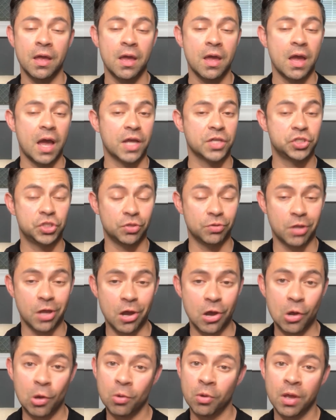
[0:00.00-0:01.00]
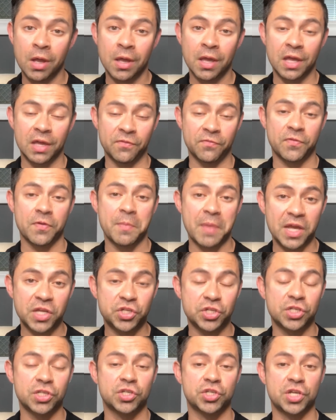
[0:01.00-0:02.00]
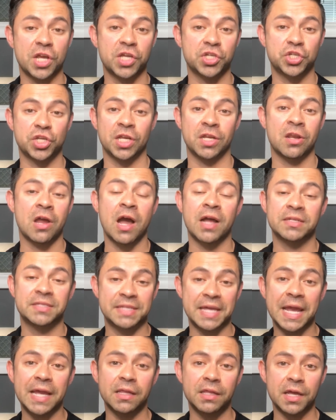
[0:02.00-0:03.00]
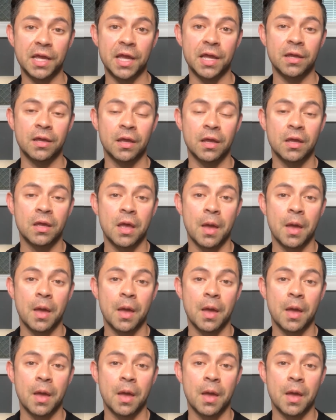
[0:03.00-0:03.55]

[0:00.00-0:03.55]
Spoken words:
As you know, information is changing not daily,